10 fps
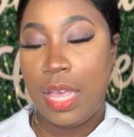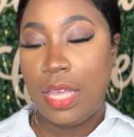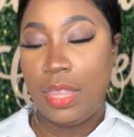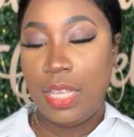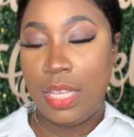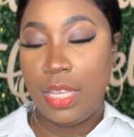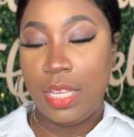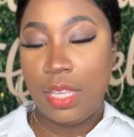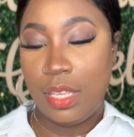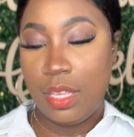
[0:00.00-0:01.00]

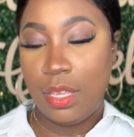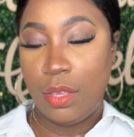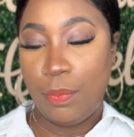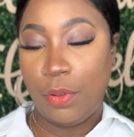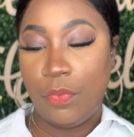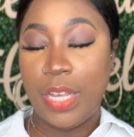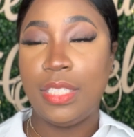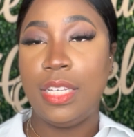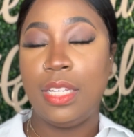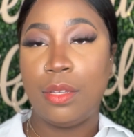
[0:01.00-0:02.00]
The
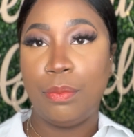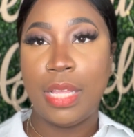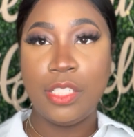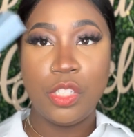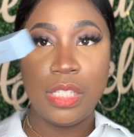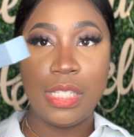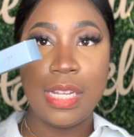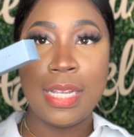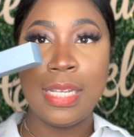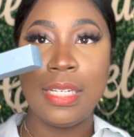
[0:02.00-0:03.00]
Perfecting Complexion
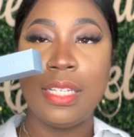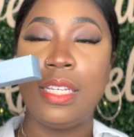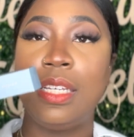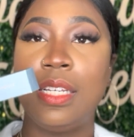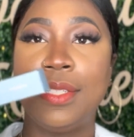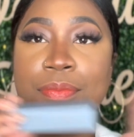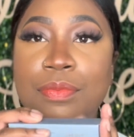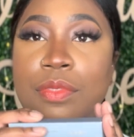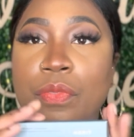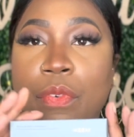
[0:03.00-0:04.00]
Stick,
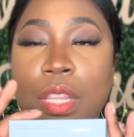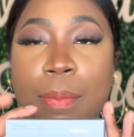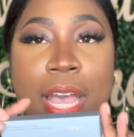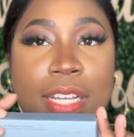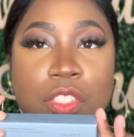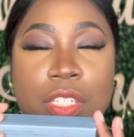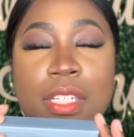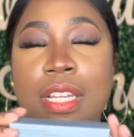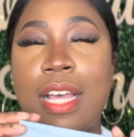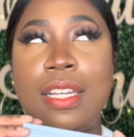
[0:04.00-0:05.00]
for the
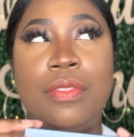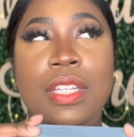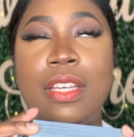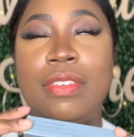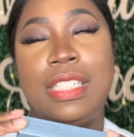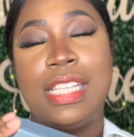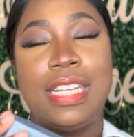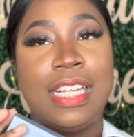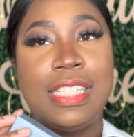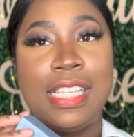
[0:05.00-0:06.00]
packaging, I definitely give it a
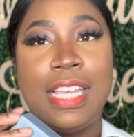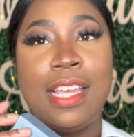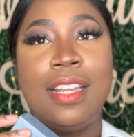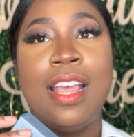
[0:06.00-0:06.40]
10 out of 10.